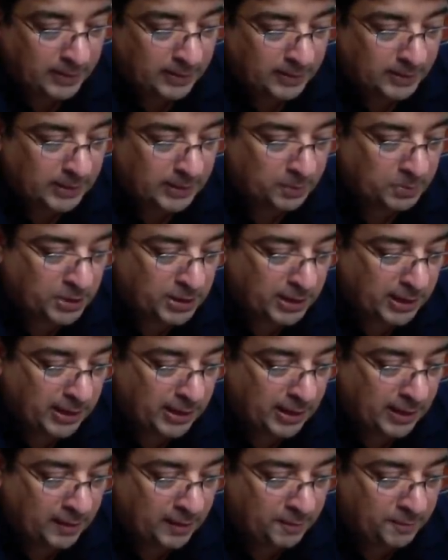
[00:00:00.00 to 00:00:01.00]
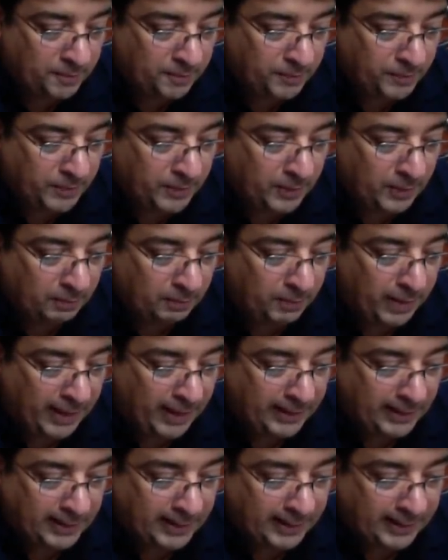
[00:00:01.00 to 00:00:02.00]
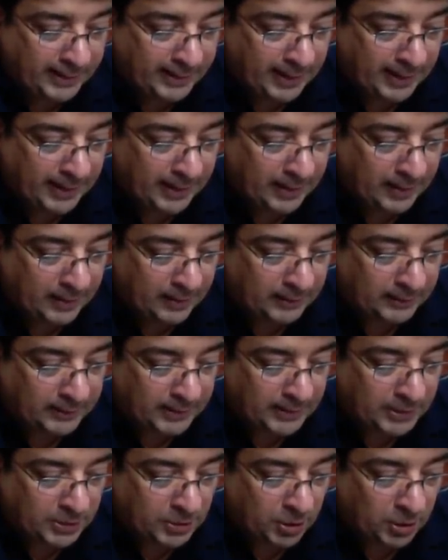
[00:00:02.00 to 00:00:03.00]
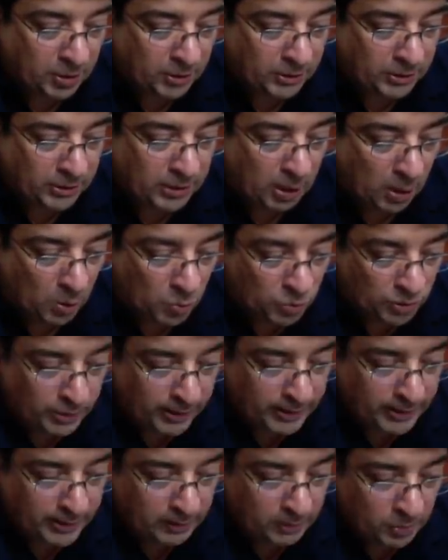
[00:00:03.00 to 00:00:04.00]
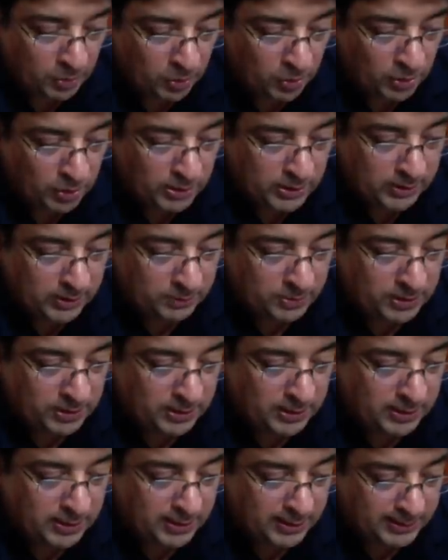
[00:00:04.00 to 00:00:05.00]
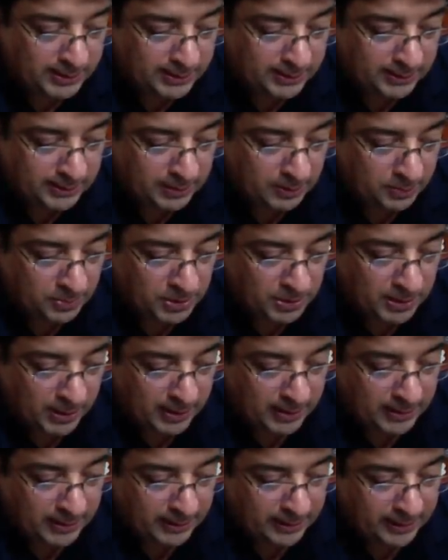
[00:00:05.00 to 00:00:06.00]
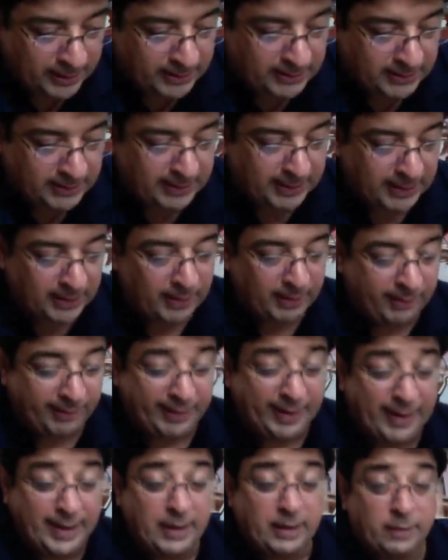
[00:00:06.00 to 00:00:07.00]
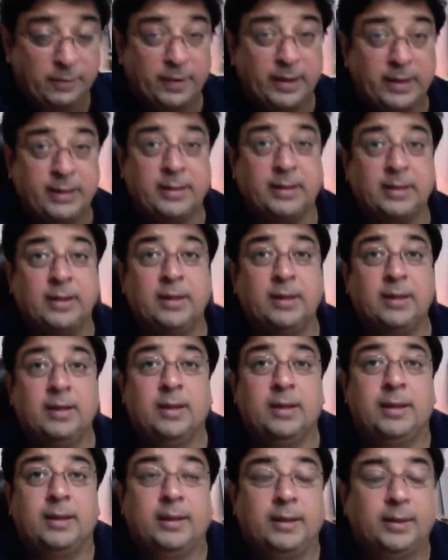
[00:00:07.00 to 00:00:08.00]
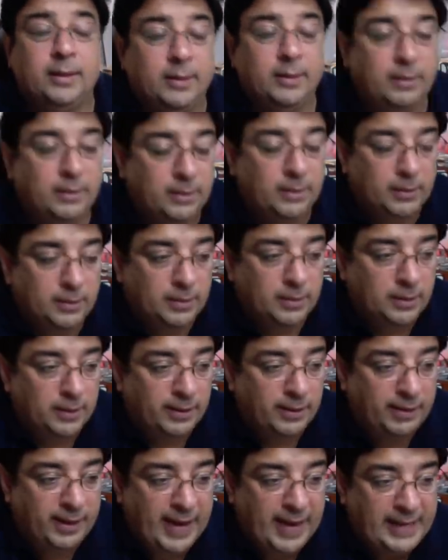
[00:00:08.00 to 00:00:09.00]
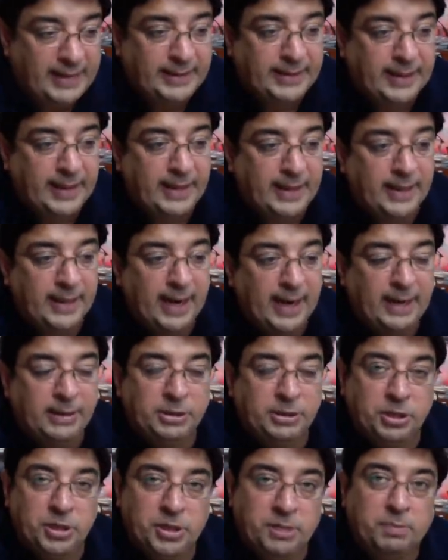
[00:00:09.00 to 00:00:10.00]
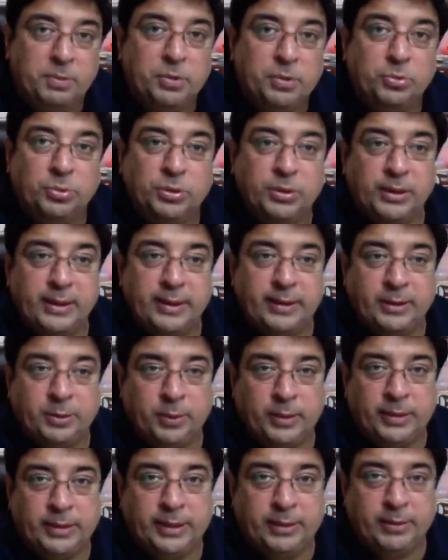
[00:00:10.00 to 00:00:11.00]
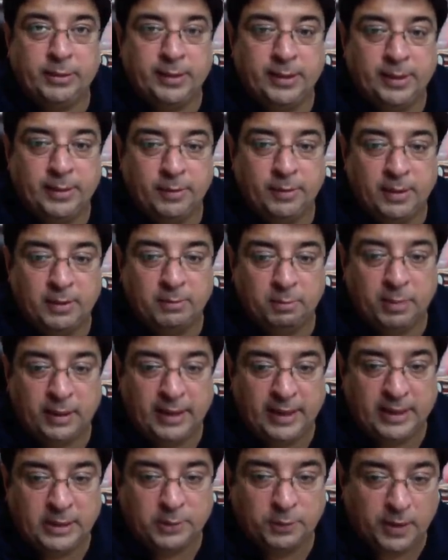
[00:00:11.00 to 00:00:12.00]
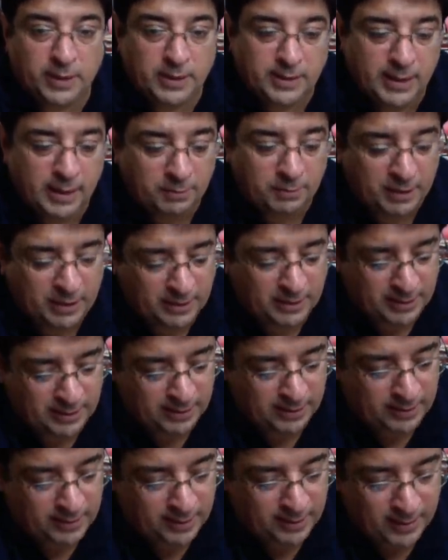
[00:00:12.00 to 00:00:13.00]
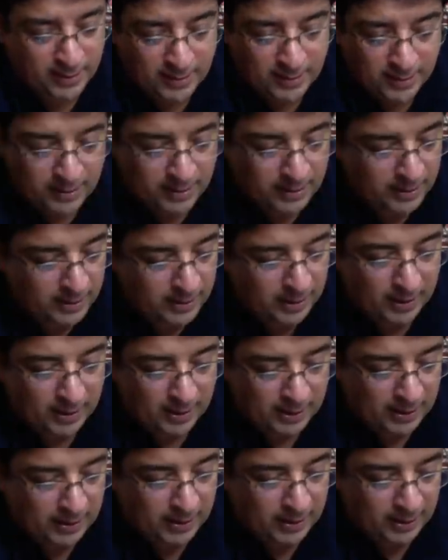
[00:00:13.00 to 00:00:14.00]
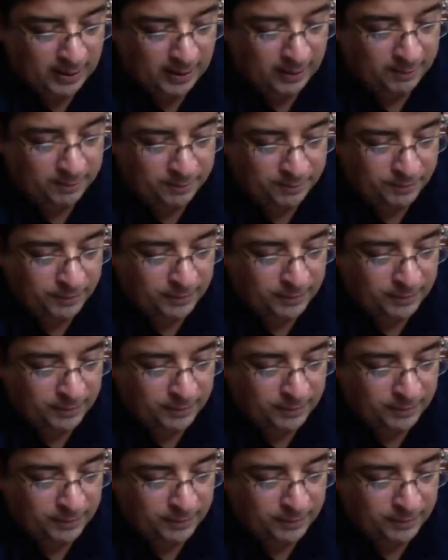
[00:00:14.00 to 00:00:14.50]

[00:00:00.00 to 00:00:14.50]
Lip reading: Some say backlinking does not count anymore. Some say that it's still a relevant ranking attribute in 2021. But as far as I'm concerned, I